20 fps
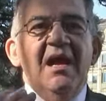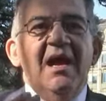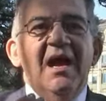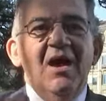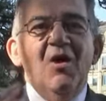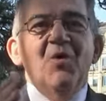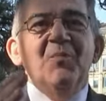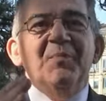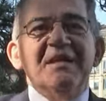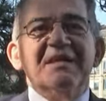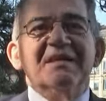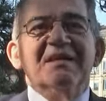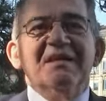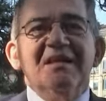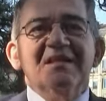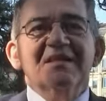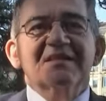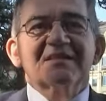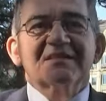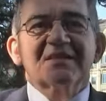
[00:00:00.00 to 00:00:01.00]
How big
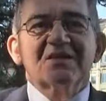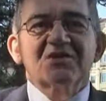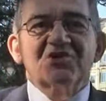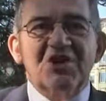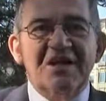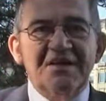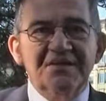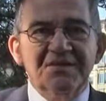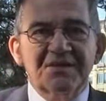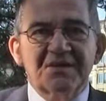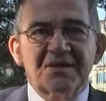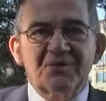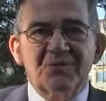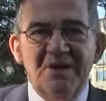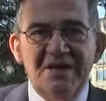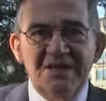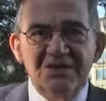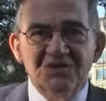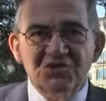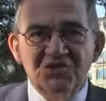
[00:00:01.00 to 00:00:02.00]
is the gender
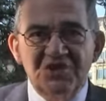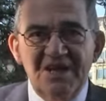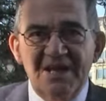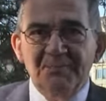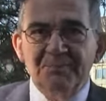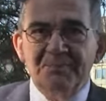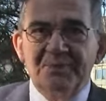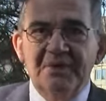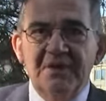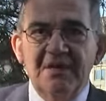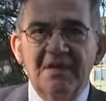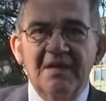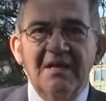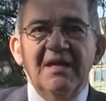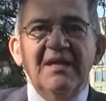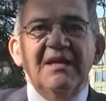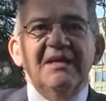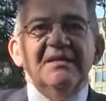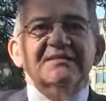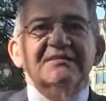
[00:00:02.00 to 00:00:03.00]
wage gap?
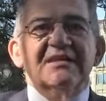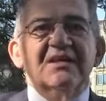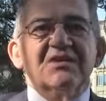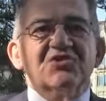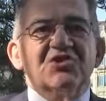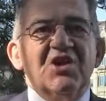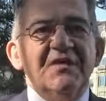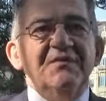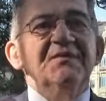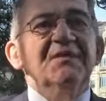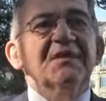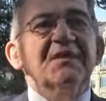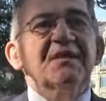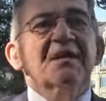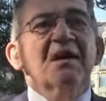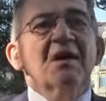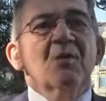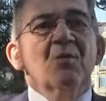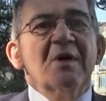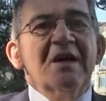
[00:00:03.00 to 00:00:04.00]
The
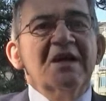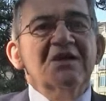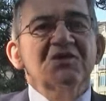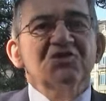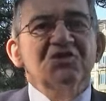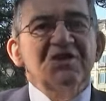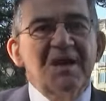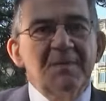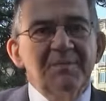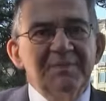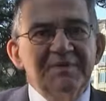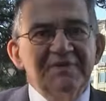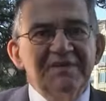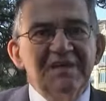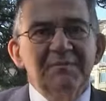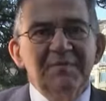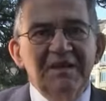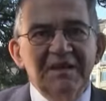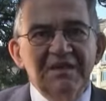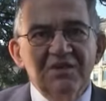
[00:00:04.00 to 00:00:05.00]
gender wage gap
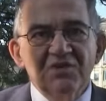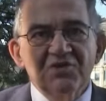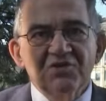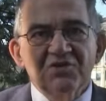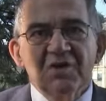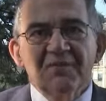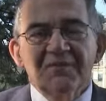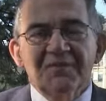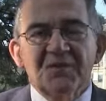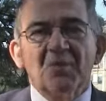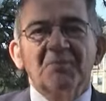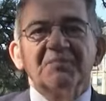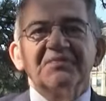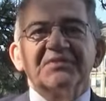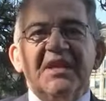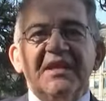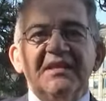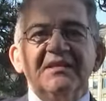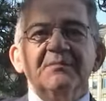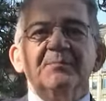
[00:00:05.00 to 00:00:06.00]
diminished from
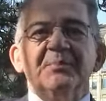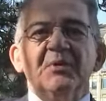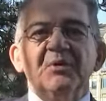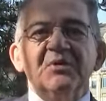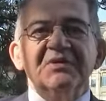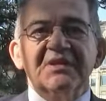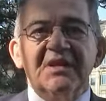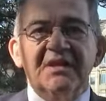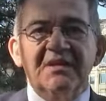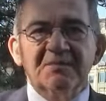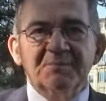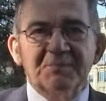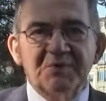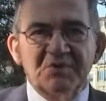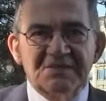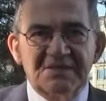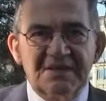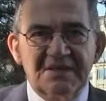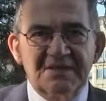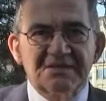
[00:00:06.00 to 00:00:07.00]

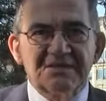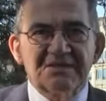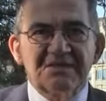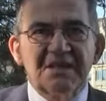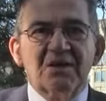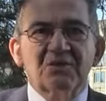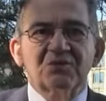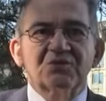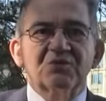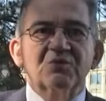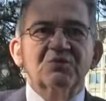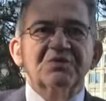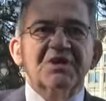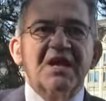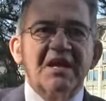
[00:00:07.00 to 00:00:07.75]
10.8% down to